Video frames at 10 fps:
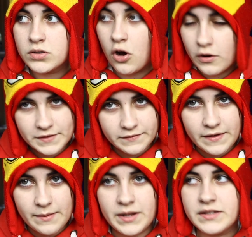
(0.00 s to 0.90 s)
often
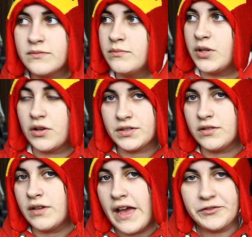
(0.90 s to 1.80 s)
feminism, but
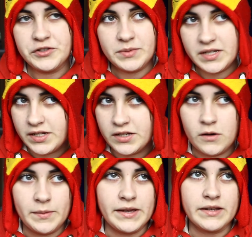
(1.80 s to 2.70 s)
also LGBT
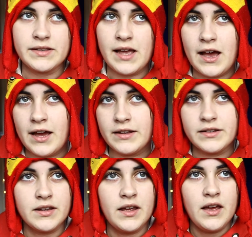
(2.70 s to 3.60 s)
topics
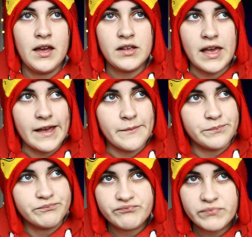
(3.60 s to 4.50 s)
and
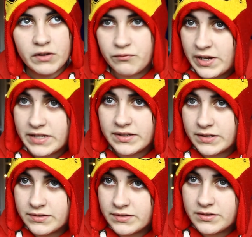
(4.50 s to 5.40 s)

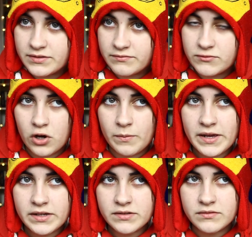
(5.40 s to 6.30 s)
racist
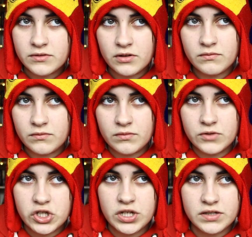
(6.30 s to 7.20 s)
topics.
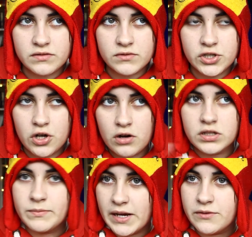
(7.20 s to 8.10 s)
She
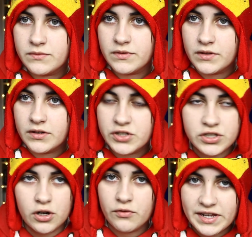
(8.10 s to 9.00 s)
talks about that
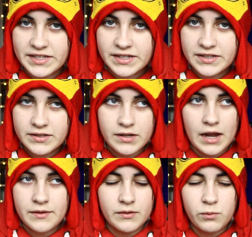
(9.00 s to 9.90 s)
she's not racist.
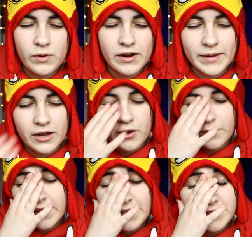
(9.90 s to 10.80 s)
And where am I going
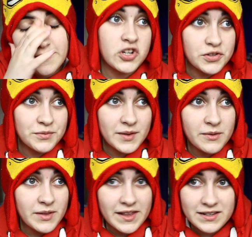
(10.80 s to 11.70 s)
with this? She also
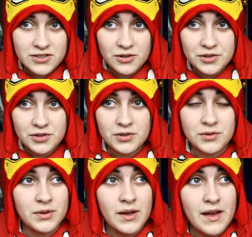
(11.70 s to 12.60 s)
really likes Doctor
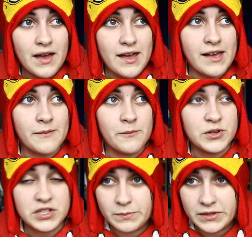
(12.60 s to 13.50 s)
Who,
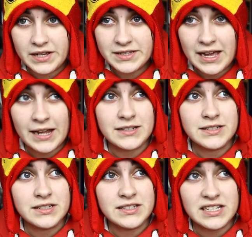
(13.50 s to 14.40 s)
which is a plus, and